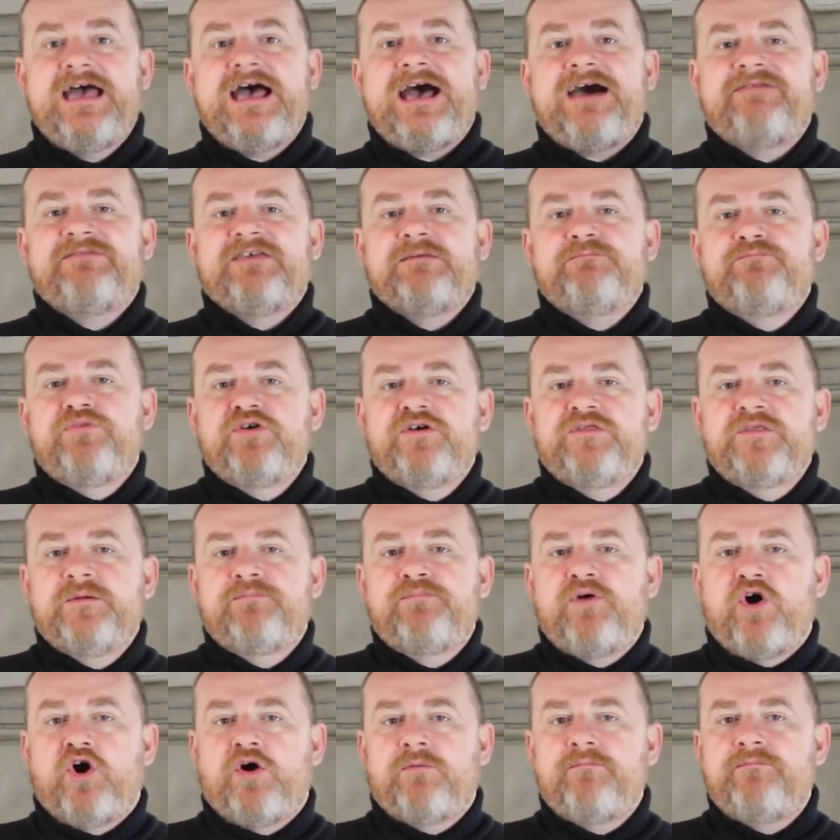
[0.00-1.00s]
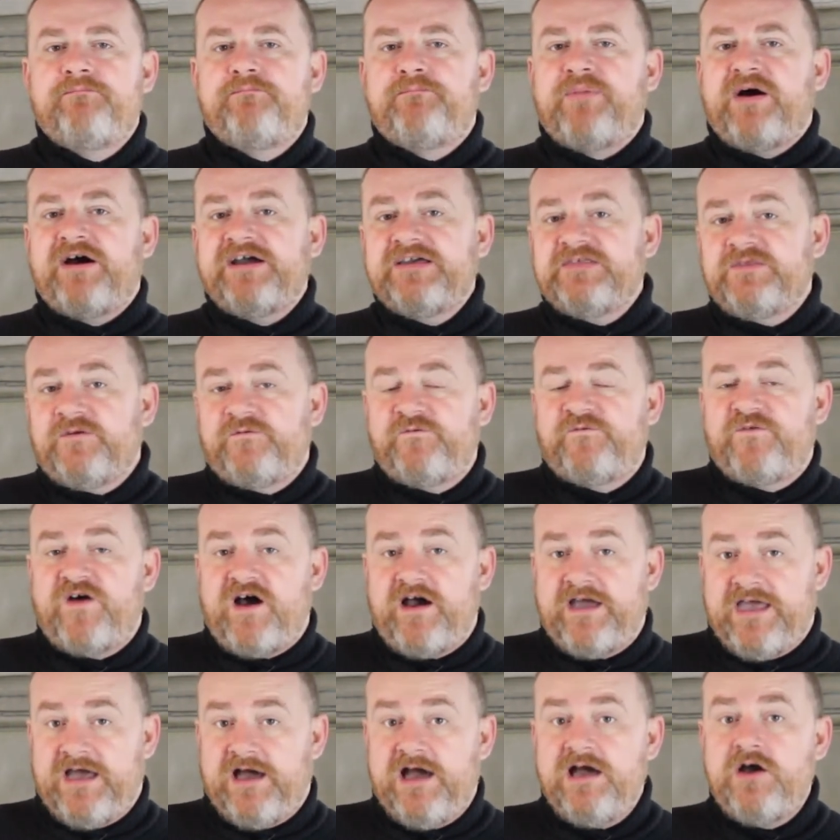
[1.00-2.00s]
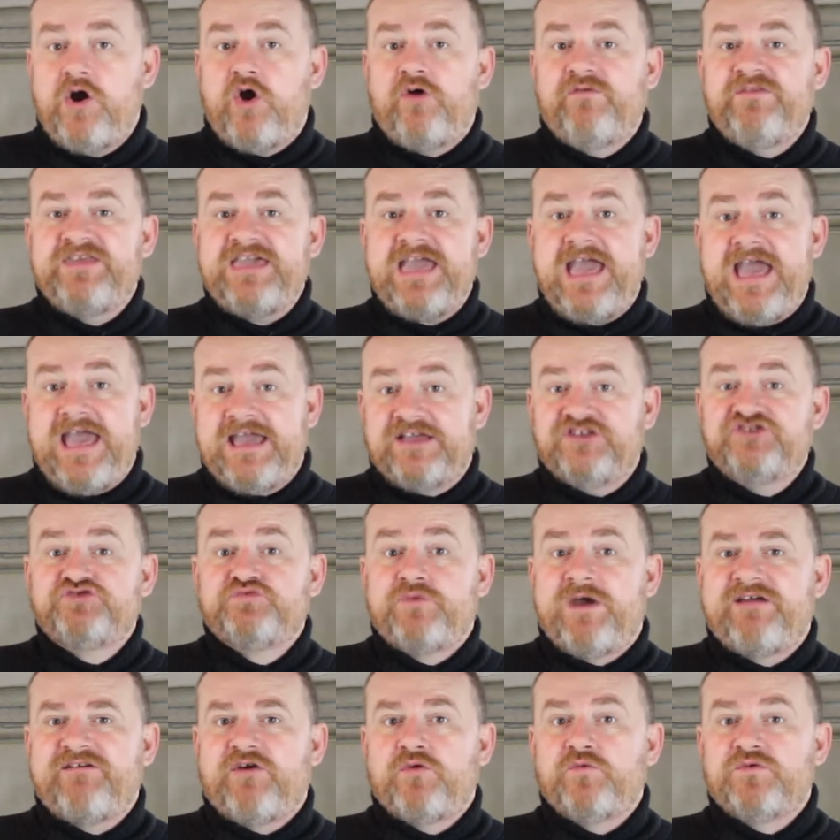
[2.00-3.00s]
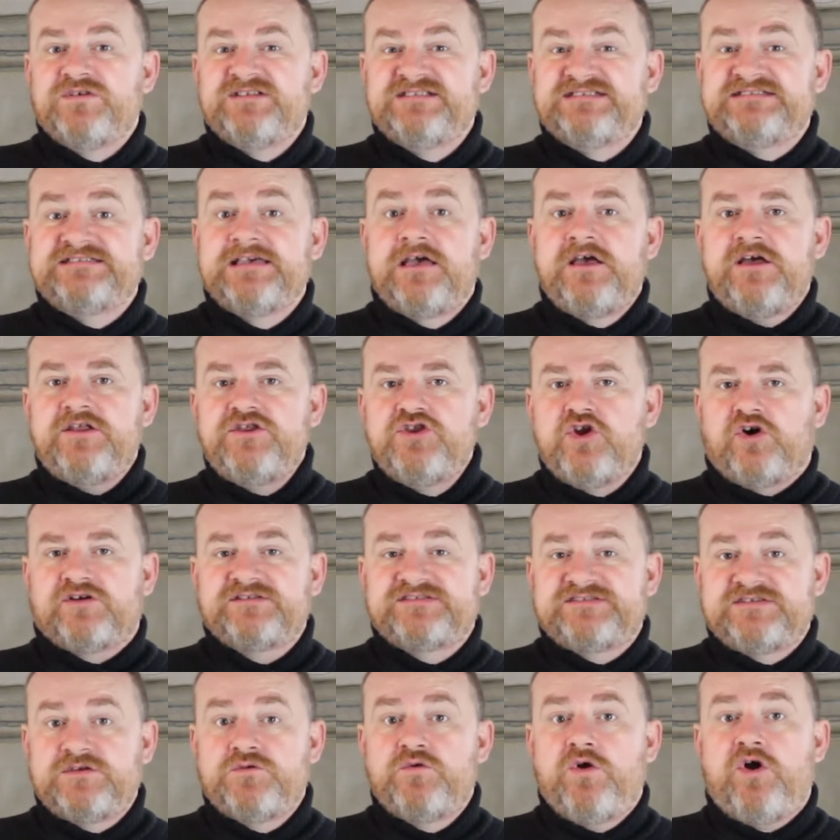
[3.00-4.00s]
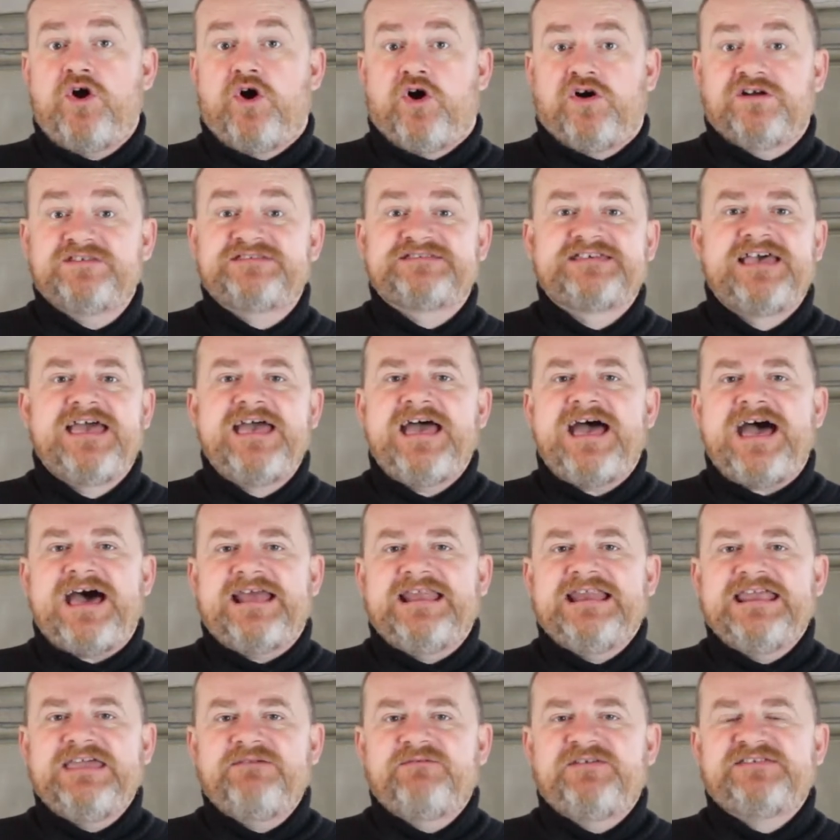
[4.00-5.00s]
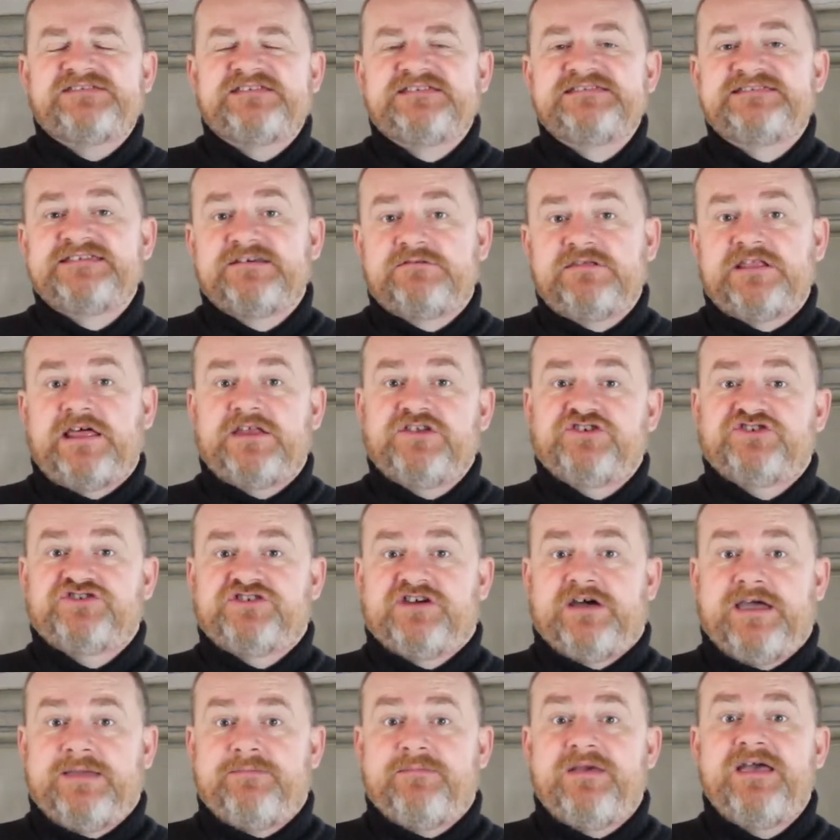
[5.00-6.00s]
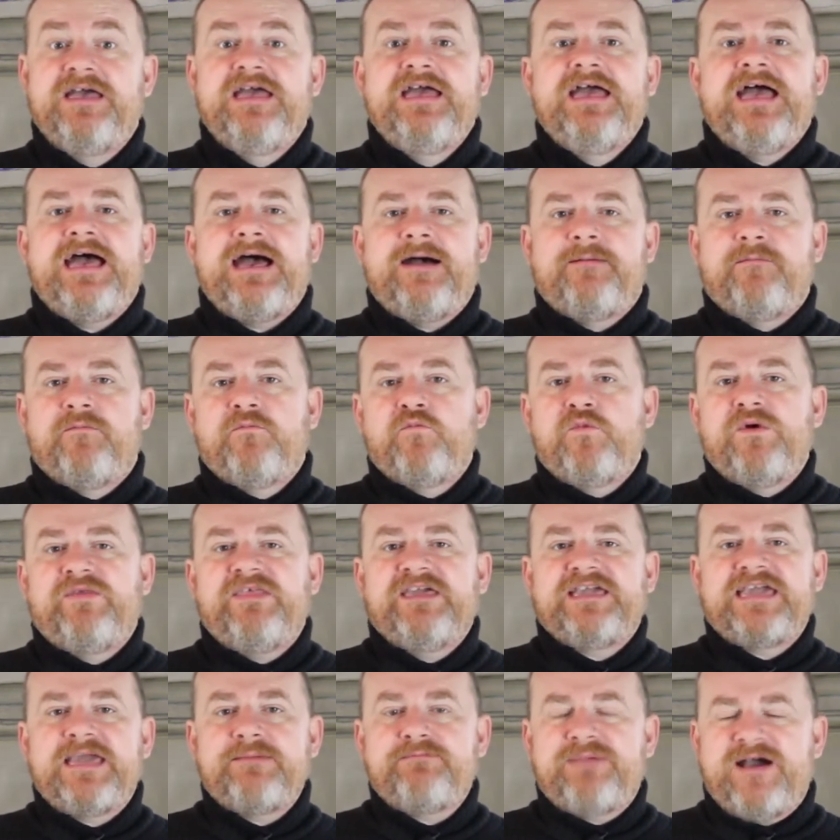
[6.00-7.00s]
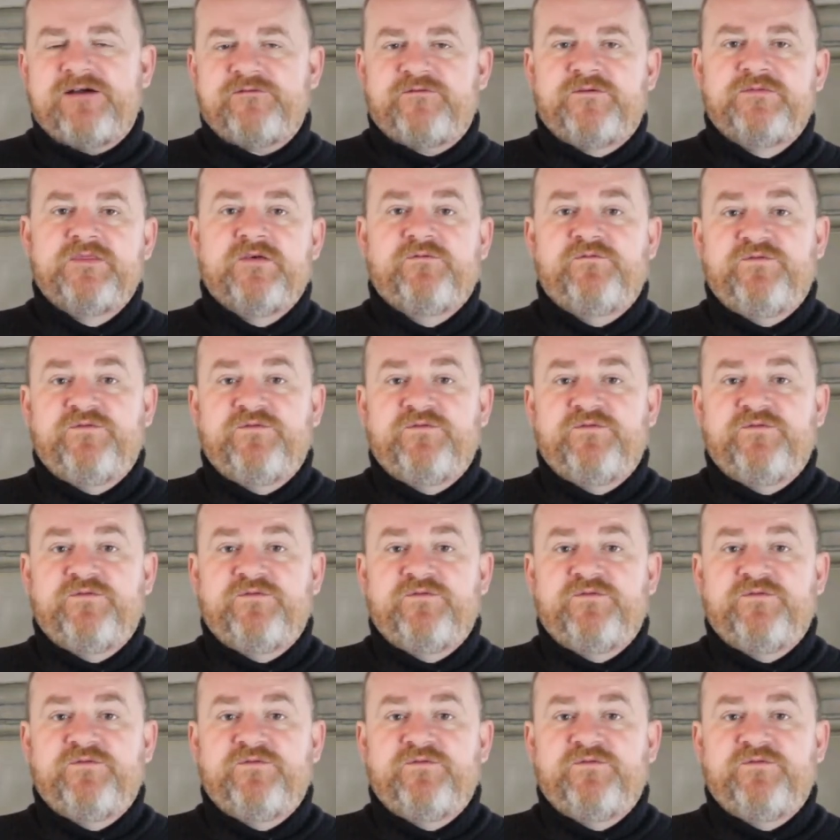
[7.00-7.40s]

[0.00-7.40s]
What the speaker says: and they'd put the pot by the fire on the edge where it was not too hot and leave it until lunchtime. And when they came back from the